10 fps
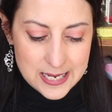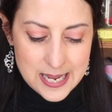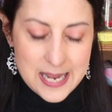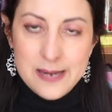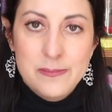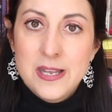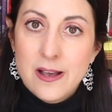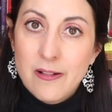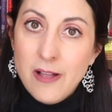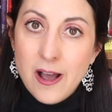it can be
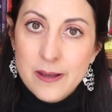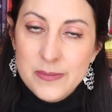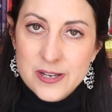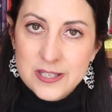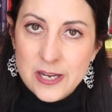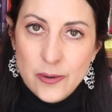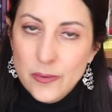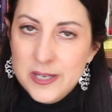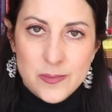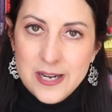a lot, because I
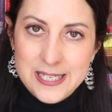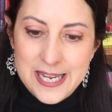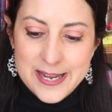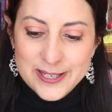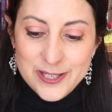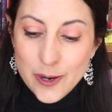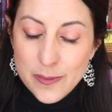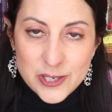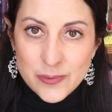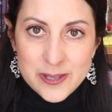always want to take so
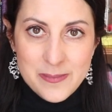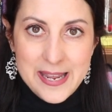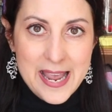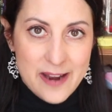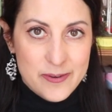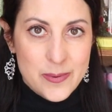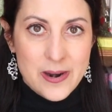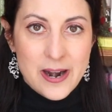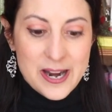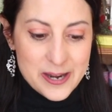much with me
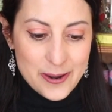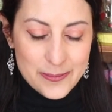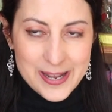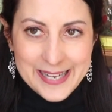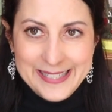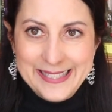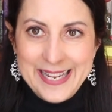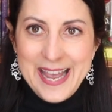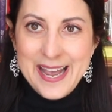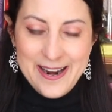everywhere I go.
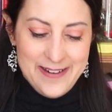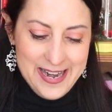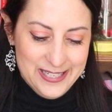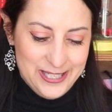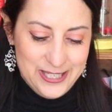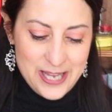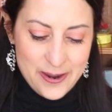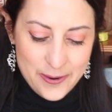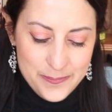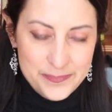All right,
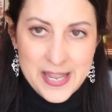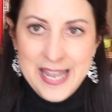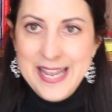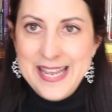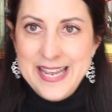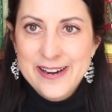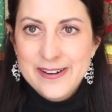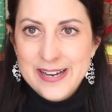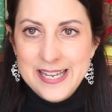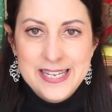so
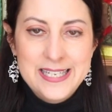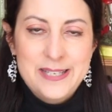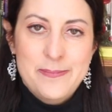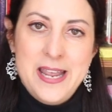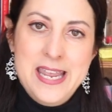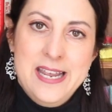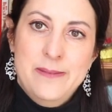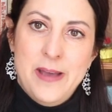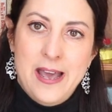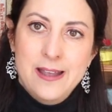here is my
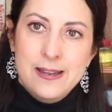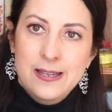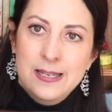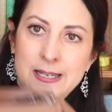handbag.